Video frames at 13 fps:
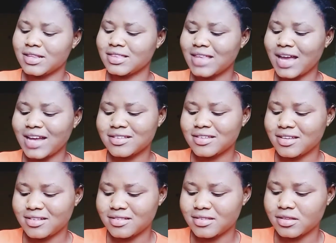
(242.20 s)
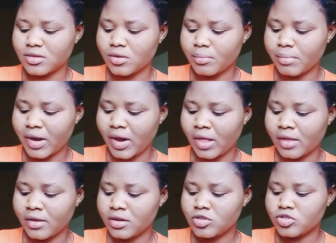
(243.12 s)
That is the number.
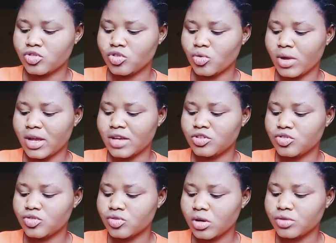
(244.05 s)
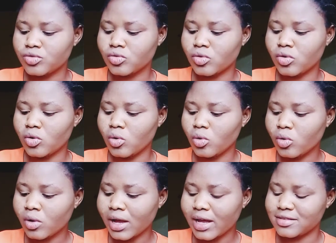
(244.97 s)
So you ensure to
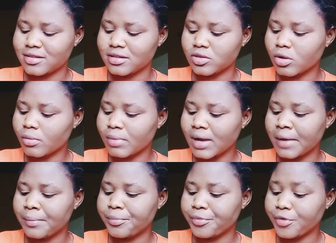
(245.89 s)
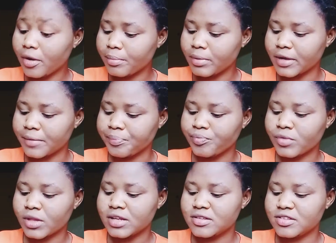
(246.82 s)
look at the number properly.
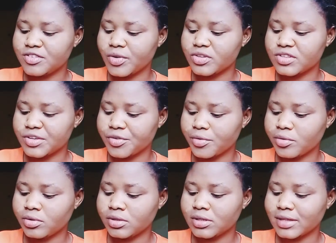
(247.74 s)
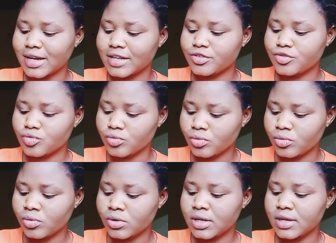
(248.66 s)

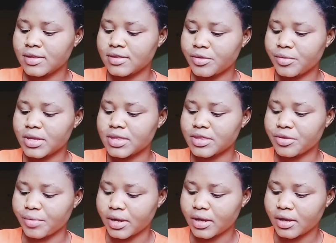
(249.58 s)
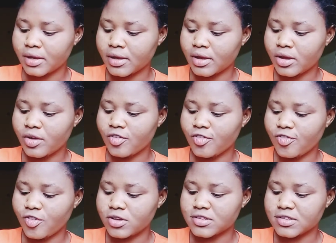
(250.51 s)

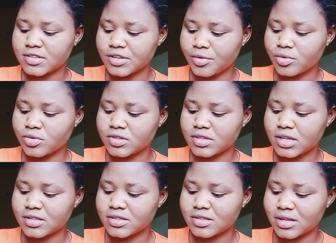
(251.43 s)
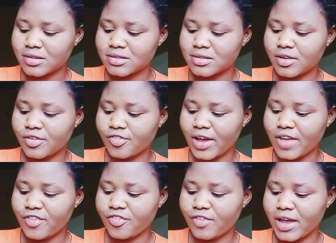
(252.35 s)

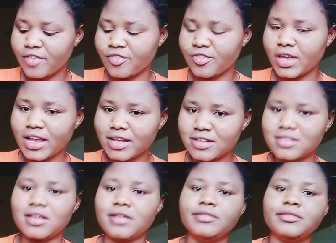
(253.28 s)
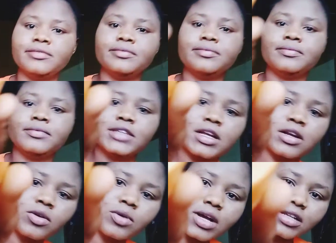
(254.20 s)
00923340665558.
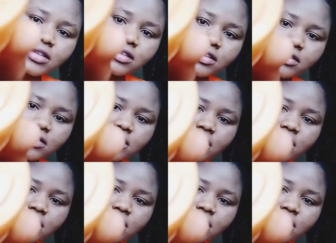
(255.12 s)
Look at it.